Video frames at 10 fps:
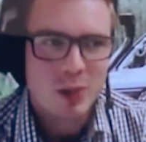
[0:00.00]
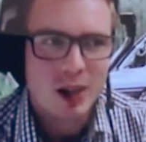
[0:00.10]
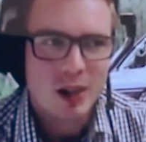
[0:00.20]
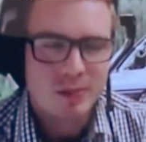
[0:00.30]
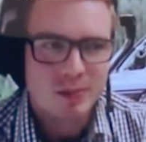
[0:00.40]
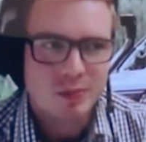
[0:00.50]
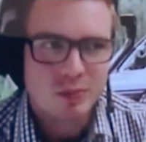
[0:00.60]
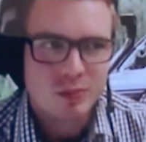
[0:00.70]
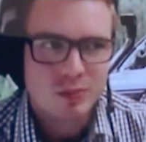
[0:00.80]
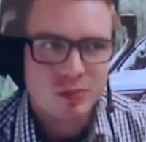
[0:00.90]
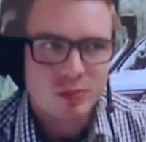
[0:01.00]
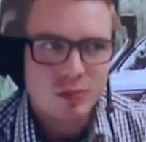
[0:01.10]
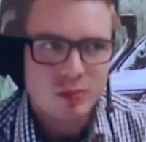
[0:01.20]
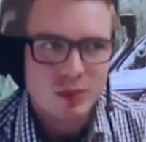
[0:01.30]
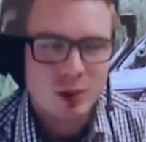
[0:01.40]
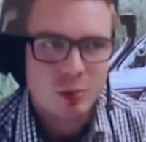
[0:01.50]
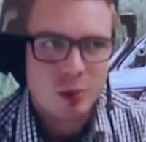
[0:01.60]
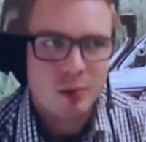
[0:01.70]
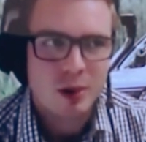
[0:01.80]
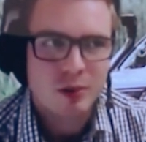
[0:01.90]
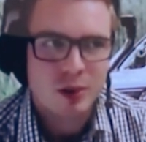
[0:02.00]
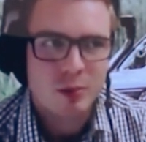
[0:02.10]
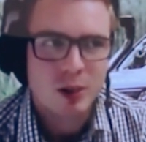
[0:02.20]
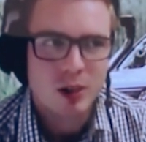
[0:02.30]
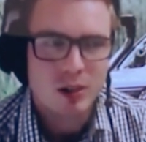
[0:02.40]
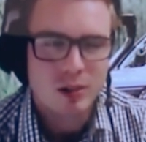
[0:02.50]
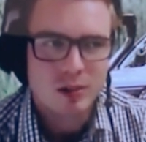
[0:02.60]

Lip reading: but probably from what